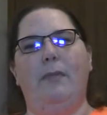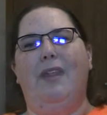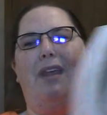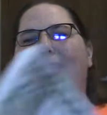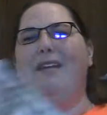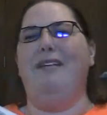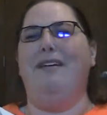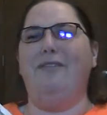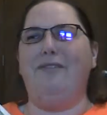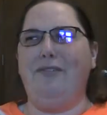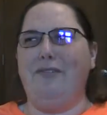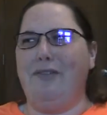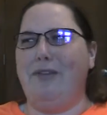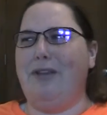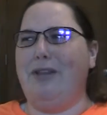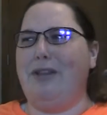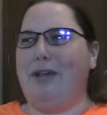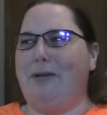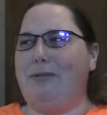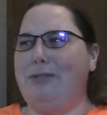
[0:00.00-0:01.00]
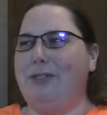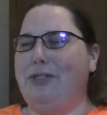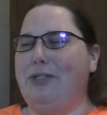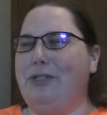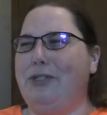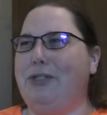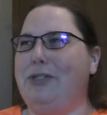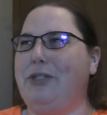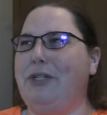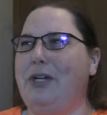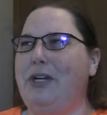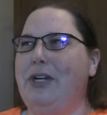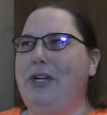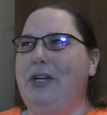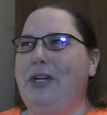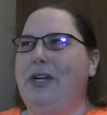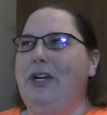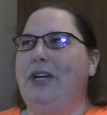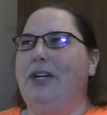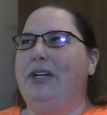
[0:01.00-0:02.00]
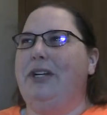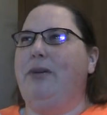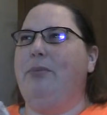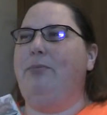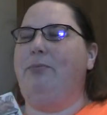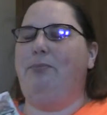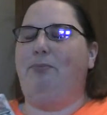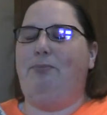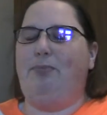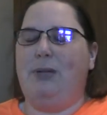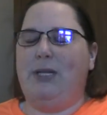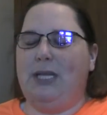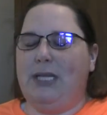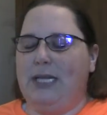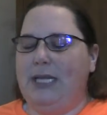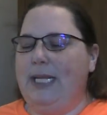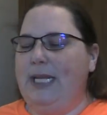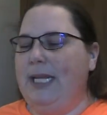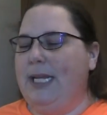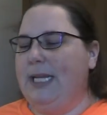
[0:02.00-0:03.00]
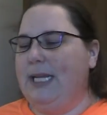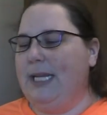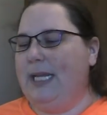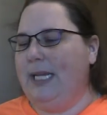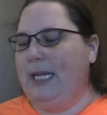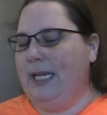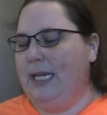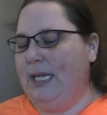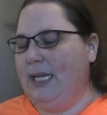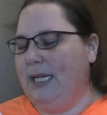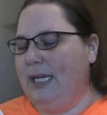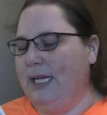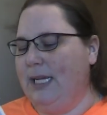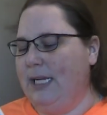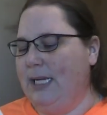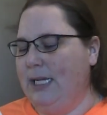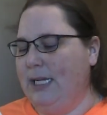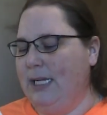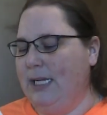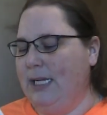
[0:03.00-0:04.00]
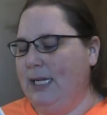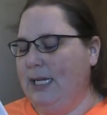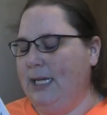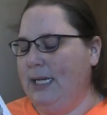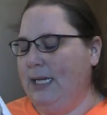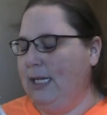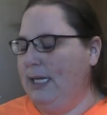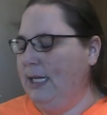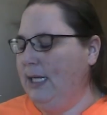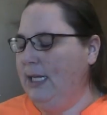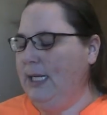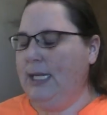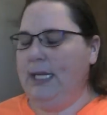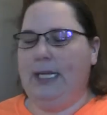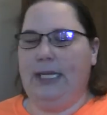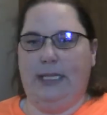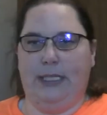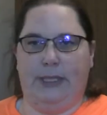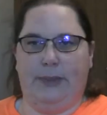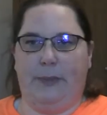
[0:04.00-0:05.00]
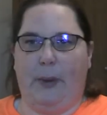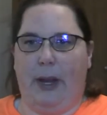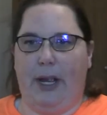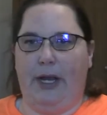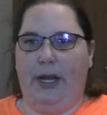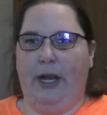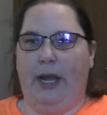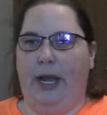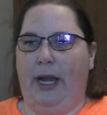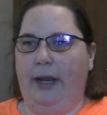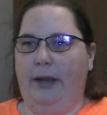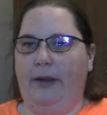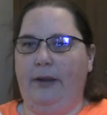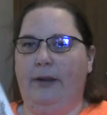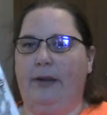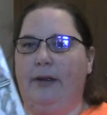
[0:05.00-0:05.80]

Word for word: Another thing that was just completely inspiring